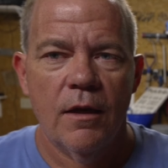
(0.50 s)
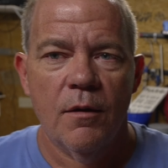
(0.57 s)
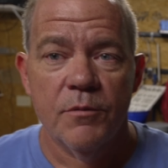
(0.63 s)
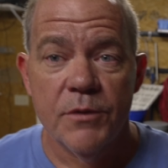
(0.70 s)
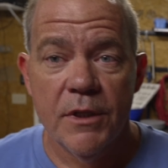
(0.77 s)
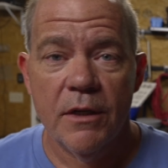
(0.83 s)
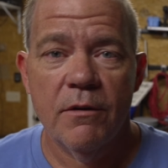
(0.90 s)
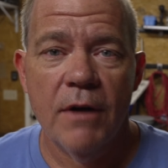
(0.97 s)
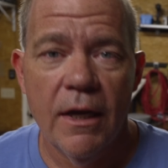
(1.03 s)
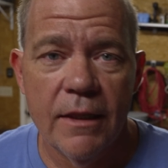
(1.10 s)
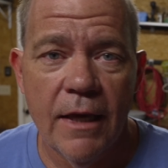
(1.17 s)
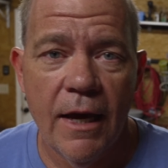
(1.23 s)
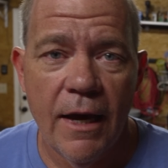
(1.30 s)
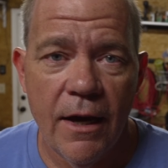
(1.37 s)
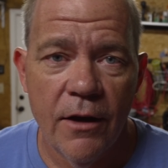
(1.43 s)
sitting around the
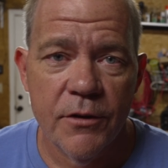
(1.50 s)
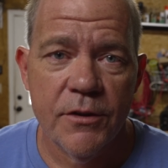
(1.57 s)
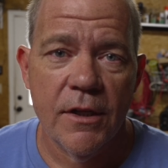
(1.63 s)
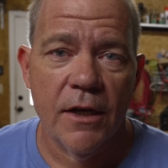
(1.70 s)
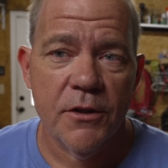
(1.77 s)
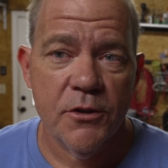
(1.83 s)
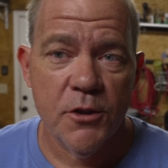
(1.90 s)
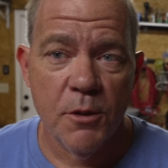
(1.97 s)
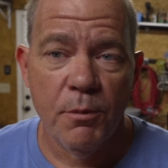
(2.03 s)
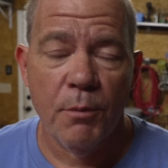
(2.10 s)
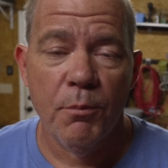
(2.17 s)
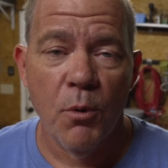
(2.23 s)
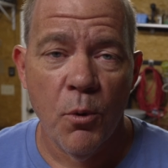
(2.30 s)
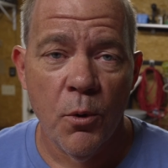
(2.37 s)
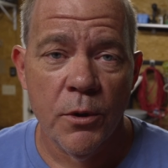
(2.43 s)
house like super
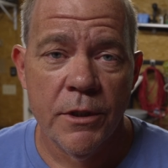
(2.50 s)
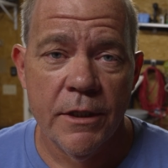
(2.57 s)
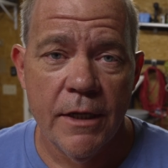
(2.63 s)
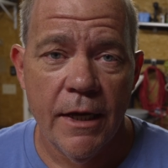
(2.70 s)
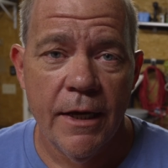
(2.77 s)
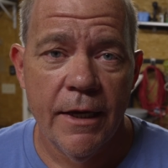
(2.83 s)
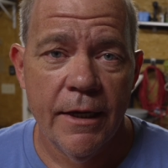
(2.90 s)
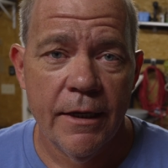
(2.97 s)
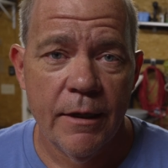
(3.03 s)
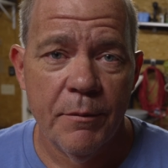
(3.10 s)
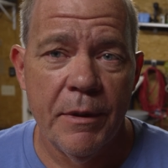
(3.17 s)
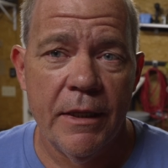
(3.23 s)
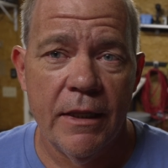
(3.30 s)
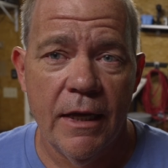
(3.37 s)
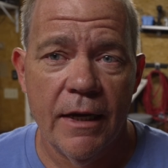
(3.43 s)
bored today. I
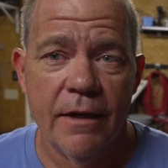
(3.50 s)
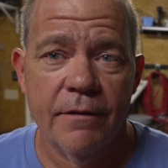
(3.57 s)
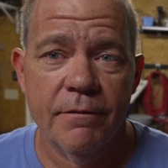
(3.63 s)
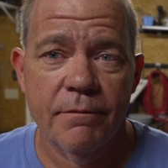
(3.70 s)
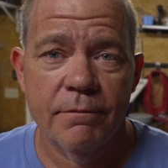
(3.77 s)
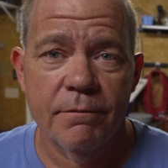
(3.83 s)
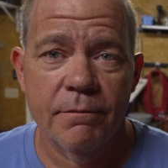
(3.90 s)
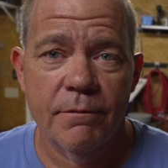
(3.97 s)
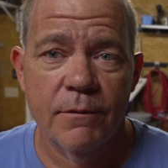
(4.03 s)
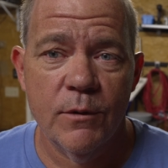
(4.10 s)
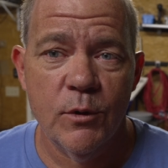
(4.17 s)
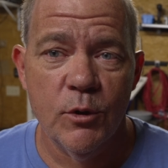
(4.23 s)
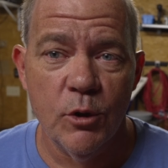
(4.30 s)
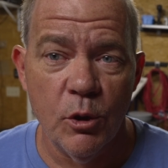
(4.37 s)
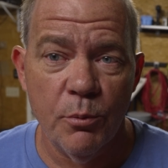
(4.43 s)
mean, like
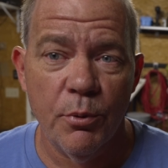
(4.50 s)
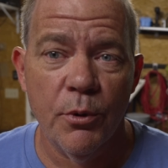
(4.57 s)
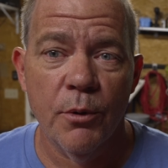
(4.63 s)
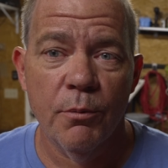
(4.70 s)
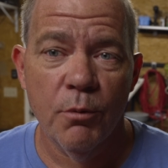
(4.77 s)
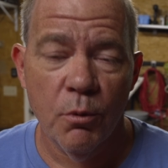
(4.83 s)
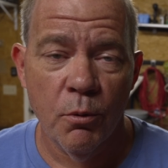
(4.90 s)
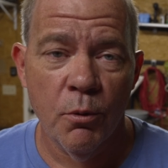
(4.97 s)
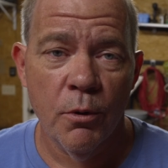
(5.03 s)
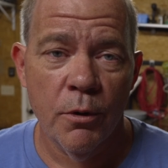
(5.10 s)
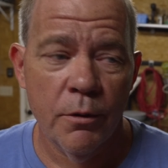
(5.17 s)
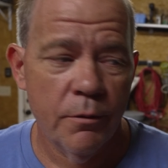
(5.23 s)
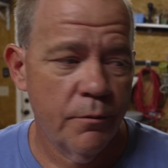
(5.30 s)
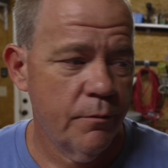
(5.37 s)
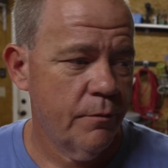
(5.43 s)
super
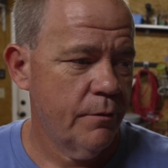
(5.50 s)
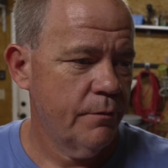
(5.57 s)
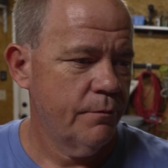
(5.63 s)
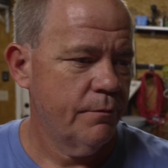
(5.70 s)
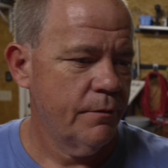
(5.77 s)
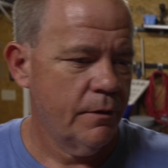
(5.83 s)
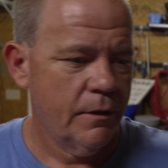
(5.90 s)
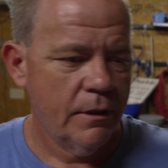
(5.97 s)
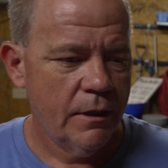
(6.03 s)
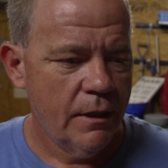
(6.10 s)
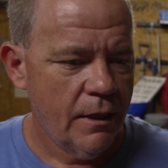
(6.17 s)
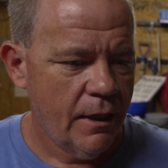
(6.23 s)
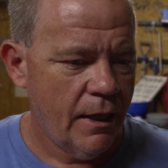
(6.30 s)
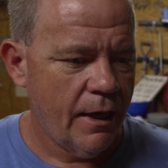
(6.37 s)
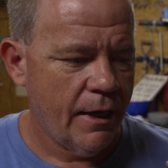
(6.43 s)
bored.
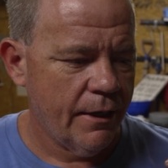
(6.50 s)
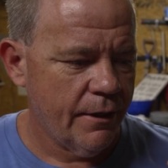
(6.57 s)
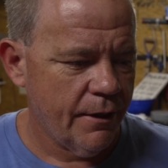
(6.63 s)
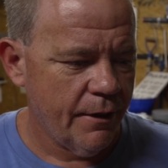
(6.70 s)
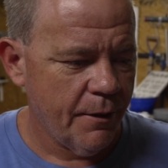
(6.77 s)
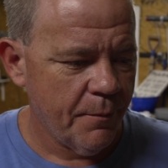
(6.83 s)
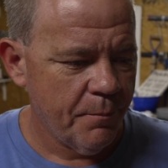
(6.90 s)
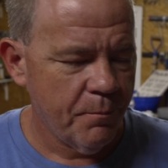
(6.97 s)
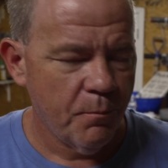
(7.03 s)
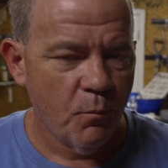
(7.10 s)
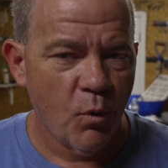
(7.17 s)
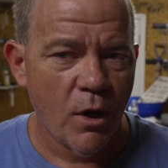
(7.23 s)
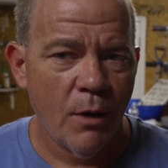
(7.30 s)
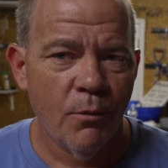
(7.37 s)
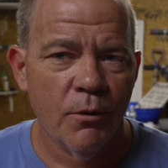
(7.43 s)
And
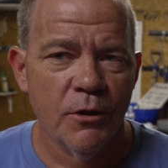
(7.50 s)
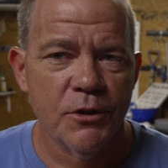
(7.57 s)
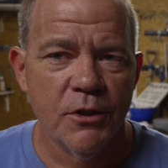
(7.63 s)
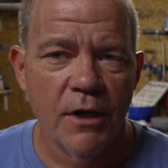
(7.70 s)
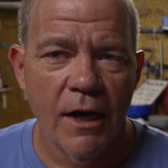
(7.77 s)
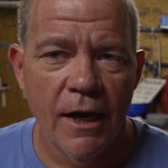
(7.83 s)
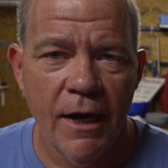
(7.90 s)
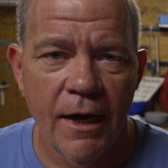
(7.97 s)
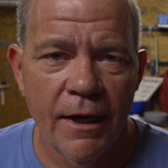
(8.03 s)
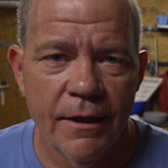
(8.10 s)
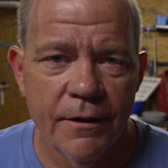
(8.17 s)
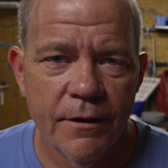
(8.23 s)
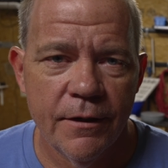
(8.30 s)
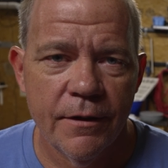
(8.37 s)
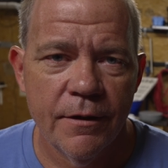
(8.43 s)
what I want to try
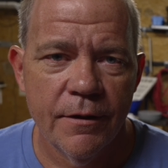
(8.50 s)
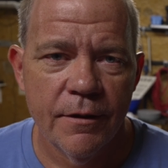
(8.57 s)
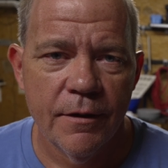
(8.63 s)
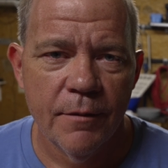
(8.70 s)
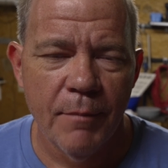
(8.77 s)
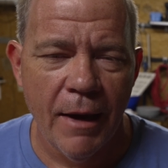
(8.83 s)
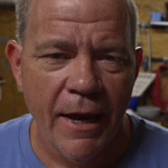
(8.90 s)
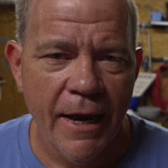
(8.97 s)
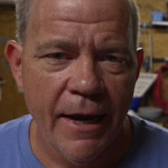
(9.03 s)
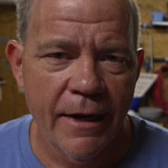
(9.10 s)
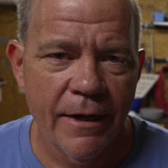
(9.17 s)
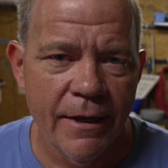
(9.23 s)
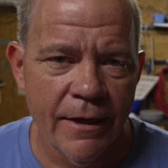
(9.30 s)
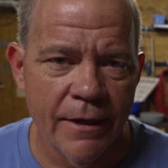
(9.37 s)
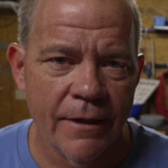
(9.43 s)
my
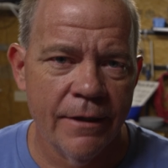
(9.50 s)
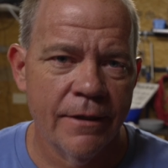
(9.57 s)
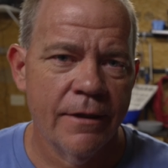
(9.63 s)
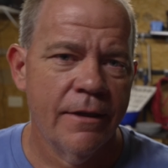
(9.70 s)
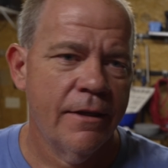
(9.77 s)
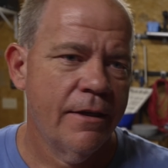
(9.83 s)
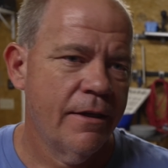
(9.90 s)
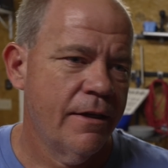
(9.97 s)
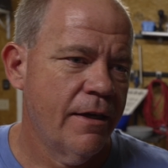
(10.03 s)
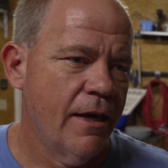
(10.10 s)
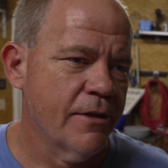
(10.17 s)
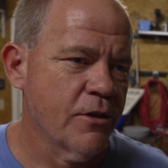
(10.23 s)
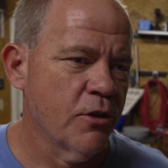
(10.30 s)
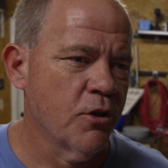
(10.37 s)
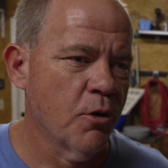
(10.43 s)
hand in
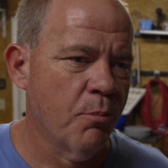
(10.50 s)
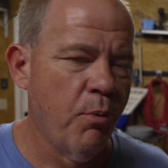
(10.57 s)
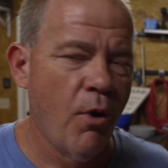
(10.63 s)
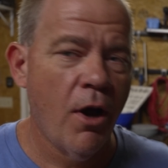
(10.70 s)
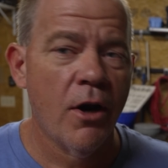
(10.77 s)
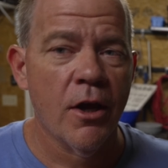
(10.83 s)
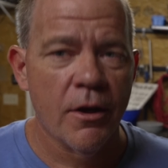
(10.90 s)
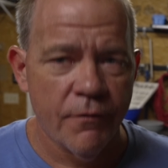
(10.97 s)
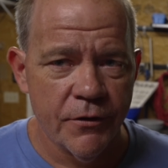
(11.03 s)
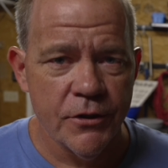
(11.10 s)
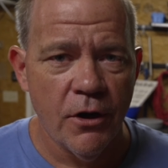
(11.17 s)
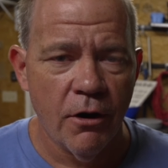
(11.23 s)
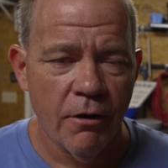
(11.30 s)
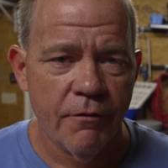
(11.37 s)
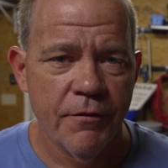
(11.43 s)
is a little product
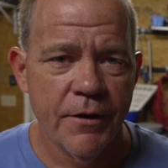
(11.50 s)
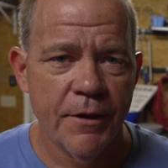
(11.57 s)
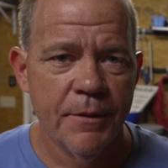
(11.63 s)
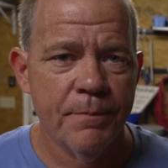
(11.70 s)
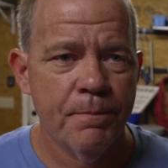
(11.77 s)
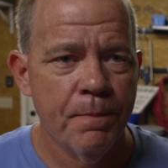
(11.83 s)
photography.